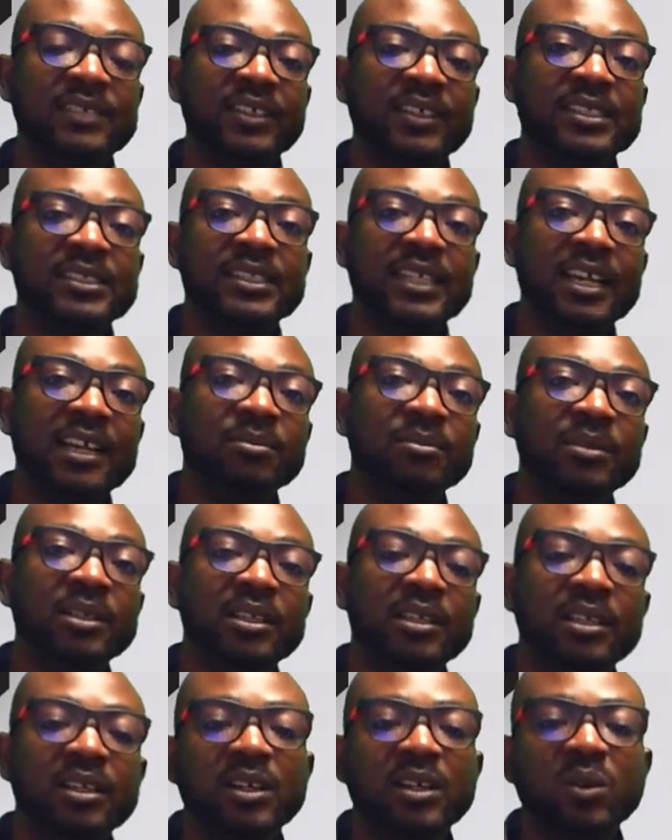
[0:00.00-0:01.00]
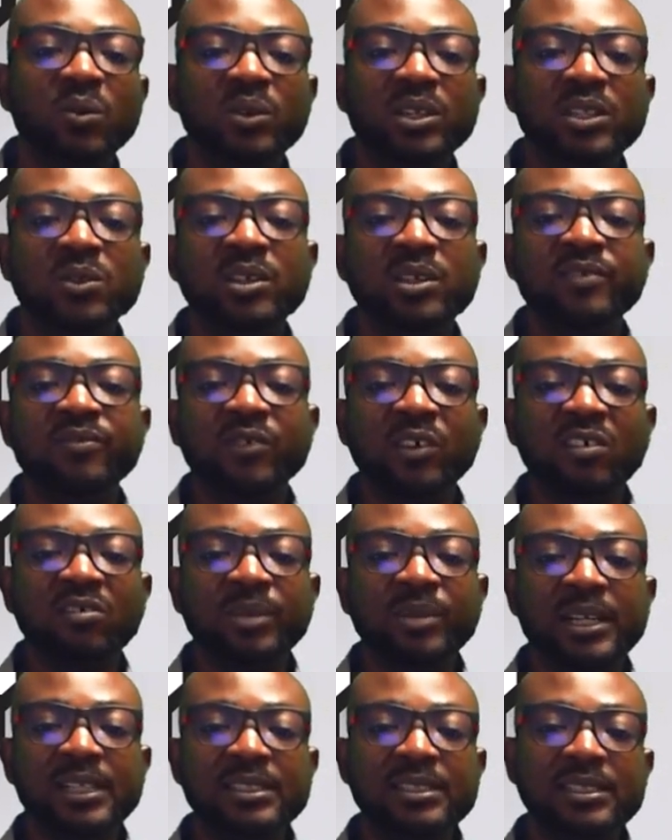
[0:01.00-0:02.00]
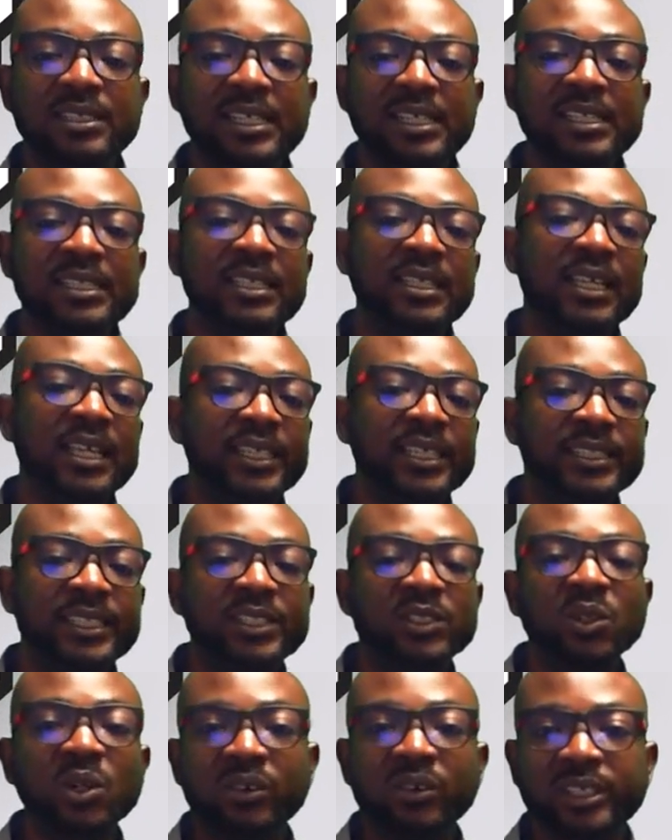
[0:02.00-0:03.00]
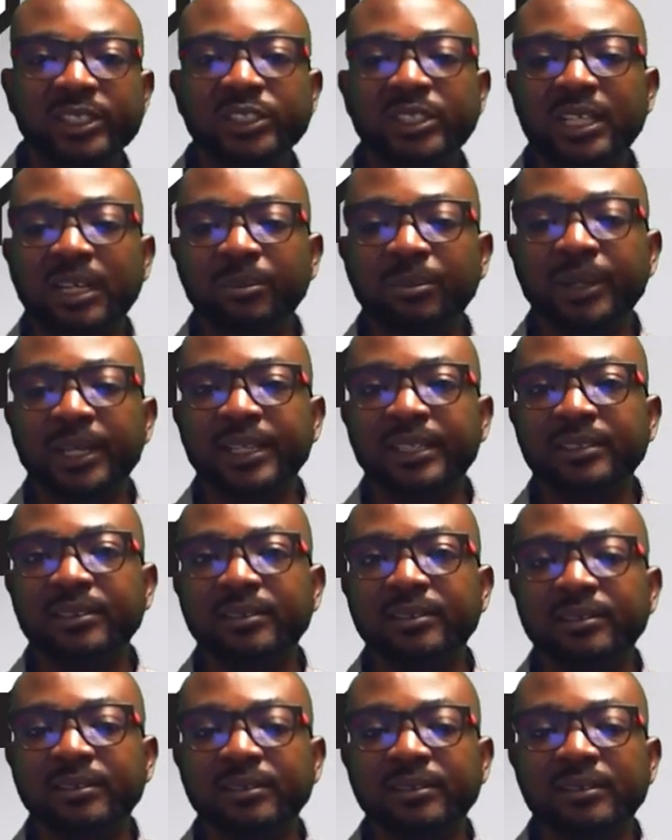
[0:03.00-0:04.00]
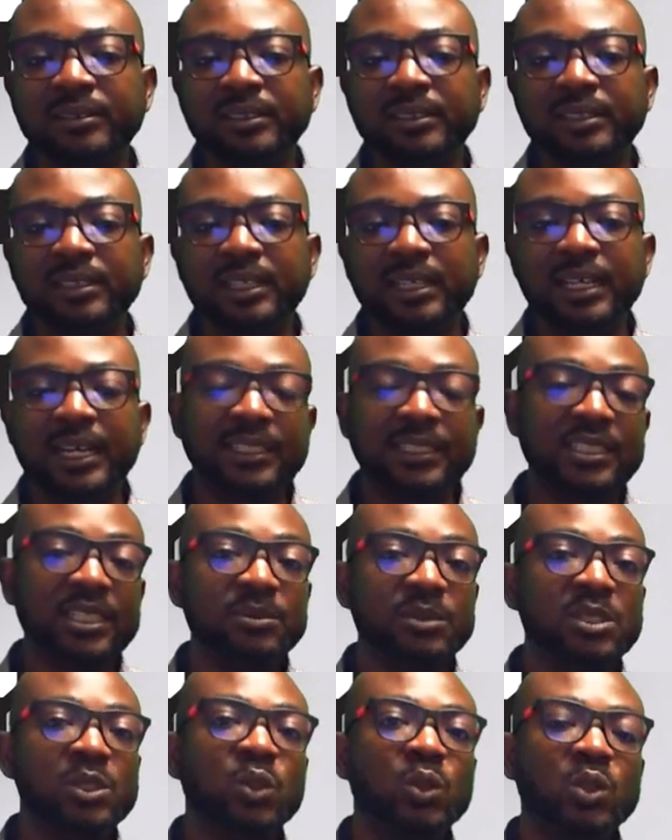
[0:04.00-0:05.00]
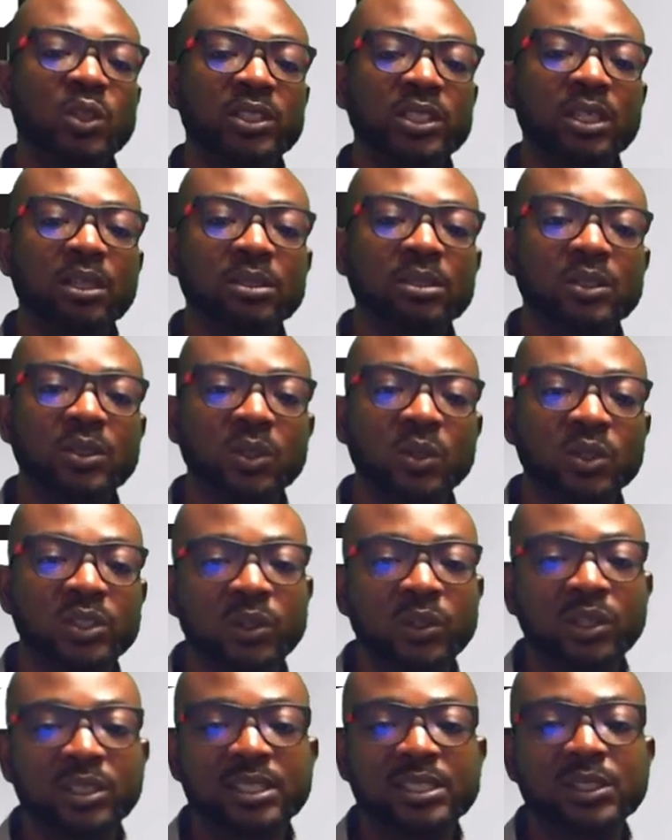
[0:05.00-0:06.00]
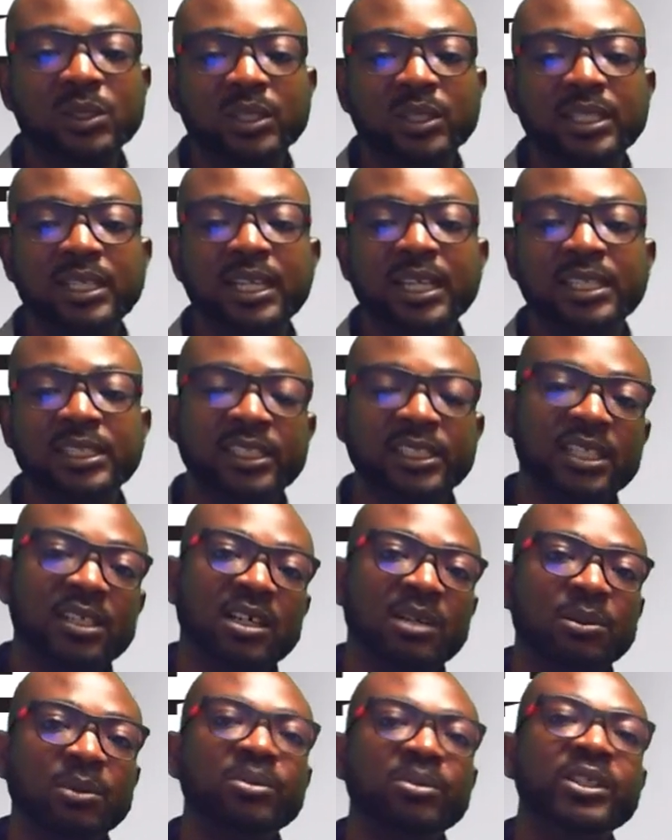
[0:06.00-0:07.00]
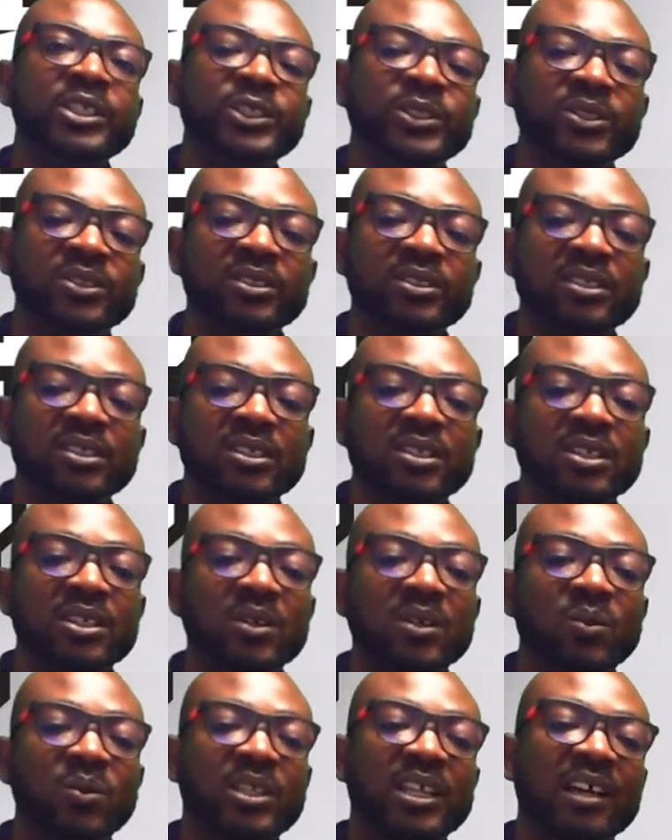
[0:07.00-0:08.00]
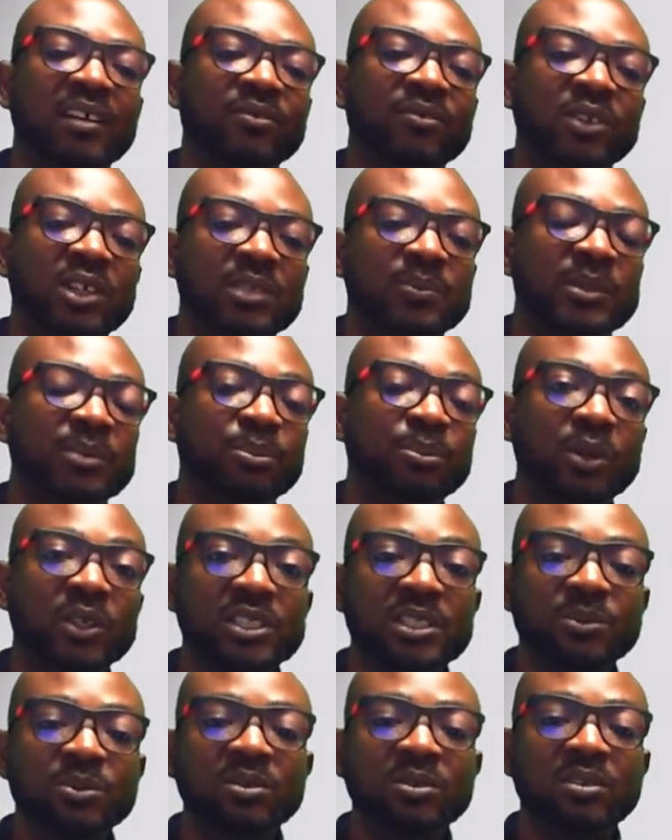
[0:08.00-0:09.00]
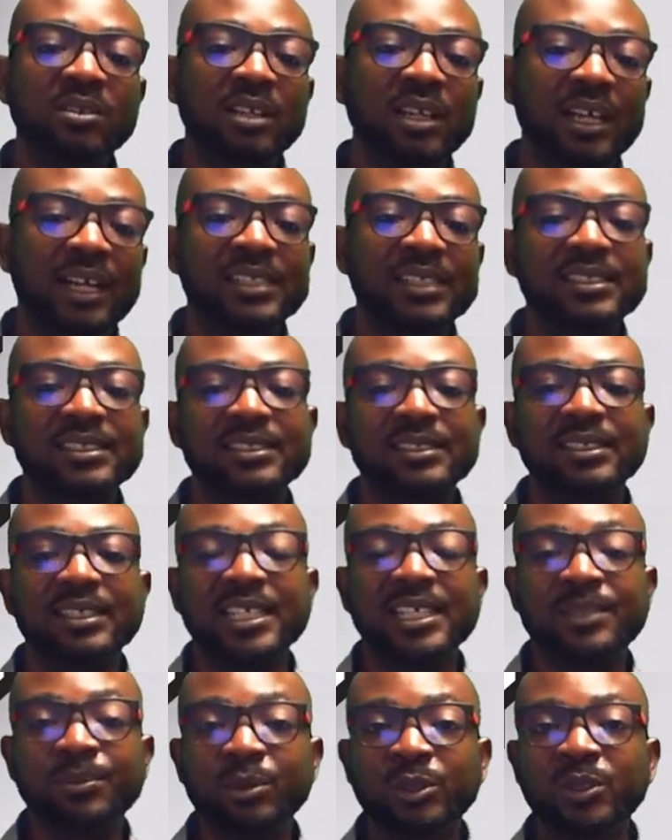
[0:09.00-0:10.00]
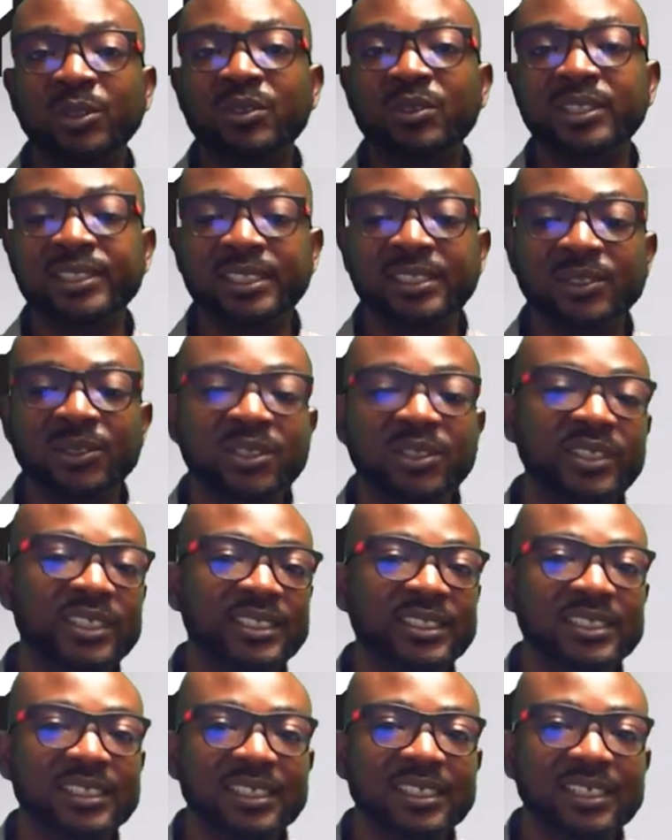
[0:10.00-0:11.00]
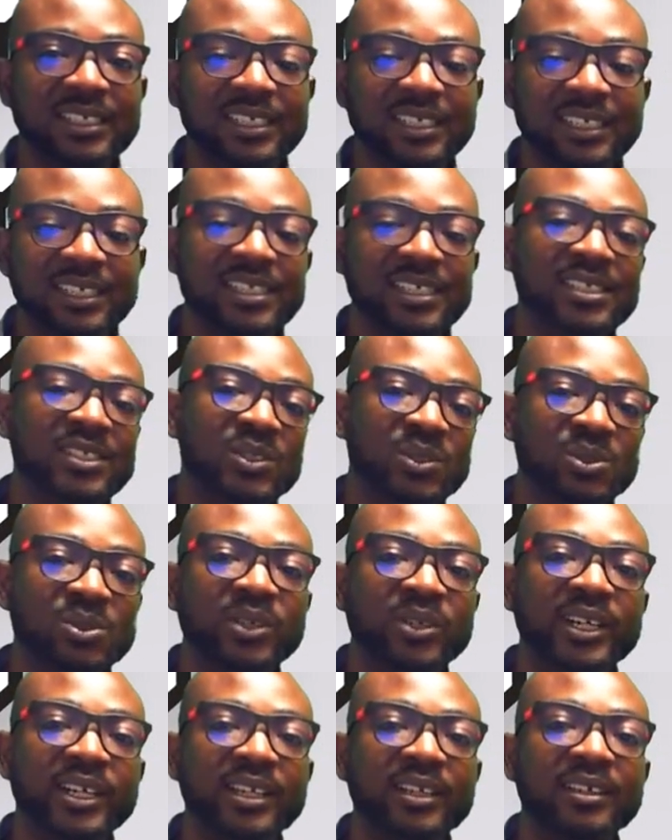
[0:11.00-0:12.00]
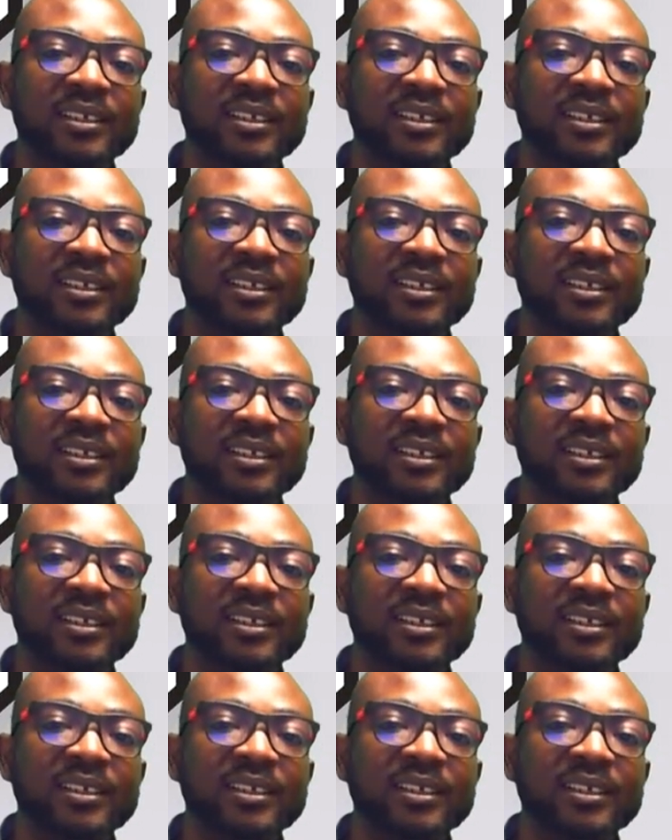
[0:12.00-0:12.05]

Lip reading: at the time with no involvement in the Agent Orange campaign. Attempting to conduct this study in general population would have not been possible as exposure to Agent Orange is too rare.